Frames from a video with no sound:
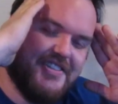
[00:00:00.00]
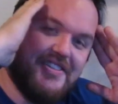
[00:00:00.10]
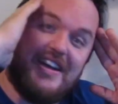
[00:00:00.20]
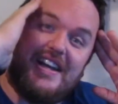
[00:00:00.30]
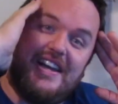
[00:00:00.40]

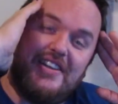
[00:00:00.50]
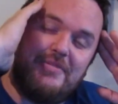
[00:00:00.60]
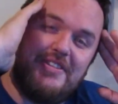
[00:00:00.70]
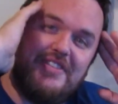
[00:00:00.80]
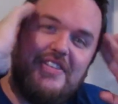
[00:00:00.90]
so I gotta
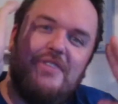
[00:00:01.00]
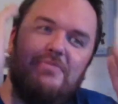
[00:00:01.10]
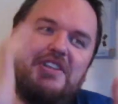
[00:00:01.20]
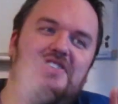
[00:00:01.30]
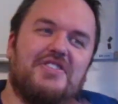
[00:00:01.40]
ask myself,
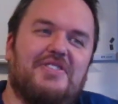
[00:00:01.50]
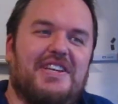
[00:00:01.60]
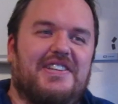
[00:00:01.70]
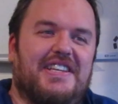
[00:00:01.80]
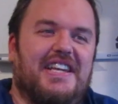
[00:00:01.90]
please don't
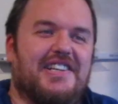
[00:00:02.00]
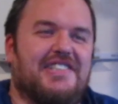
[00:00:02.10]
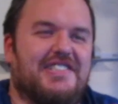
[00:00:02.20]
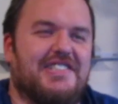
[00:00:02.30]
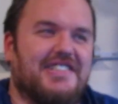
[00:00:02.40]
kill the
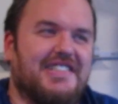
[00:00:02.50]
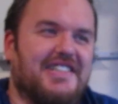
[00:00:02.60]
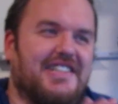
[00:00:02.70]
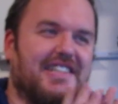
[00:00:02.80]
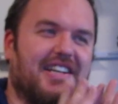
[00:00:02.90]
character.
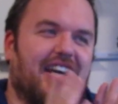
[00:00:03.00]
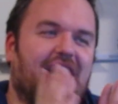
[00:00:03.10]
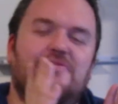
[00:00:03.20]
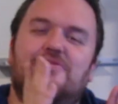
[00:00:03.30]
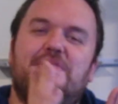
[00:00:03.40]

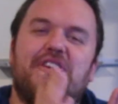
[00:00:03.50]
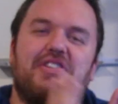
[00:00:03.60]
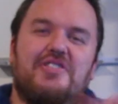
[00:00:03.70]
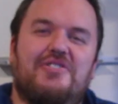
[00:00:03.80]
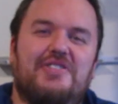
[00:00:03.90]
I will be
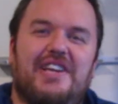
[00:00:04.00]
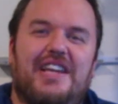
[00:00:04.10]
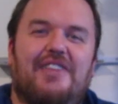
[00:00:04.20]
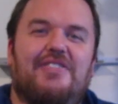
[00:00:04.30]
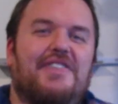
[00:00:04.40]

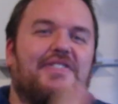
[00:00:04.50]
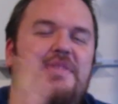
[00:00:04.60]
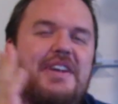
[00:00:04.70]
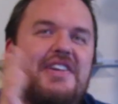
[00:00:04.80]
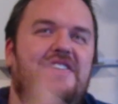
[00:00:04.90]
annoyed. I will have to
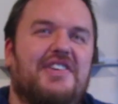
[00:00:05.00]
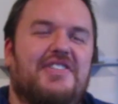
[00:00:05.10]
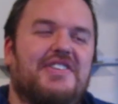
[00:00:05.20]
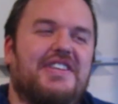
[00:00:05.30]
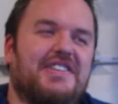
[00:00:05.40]
make
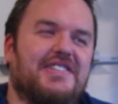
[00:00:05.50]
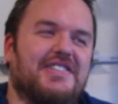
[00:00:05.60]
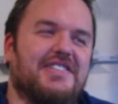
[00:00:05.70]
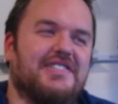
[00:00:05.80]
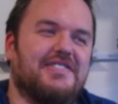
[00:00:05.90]
another
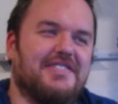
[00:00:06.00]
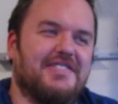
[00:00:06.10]
healer.